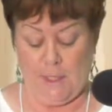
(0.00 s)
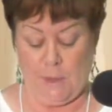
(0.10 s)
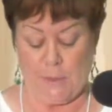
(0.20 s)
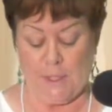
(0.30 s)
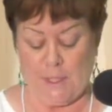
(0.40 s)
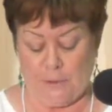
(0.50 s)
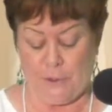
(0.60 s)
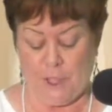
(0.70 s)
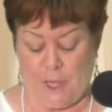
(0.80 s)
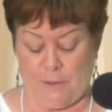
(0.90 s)
It was another
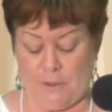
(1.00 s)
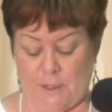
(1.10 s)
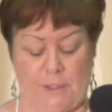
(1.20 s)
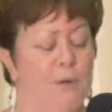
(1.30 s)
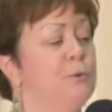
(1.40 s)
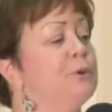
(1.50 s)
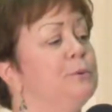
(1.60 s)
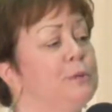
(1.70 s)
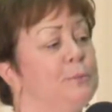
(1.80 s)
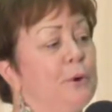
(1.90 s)
change as I
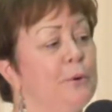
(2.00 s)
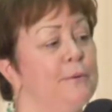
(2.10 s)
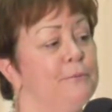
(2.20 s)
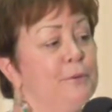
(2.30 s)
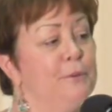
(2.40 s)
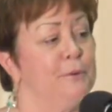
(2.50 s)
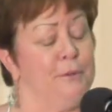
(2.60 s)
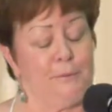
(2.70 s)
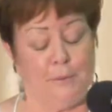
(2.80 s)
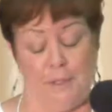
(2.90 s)
worked with the program for
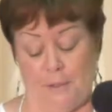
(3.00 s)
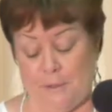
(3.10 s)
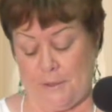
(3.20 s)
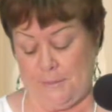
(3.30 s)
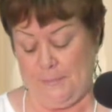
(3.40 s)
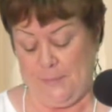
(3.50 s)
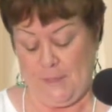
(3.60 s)
33 years.